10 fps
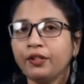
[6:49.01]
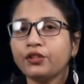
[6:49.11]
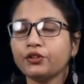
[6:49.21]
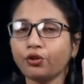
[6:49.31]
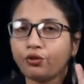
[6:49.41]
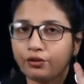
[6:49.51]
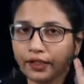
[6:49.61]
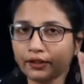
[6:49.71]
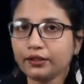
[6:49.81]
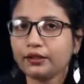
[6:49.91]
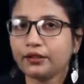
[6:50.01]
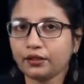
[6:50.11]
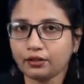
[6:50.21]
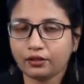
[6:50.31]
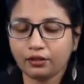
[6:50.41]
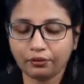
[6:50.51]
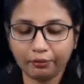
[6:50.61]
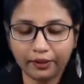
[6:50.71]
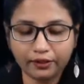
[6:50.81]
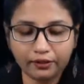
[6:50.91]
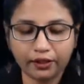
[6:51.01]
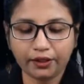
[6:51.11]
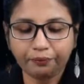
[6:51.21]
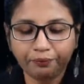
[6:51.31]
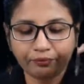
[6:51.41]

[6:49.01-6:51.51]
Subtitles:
So that is the main thing.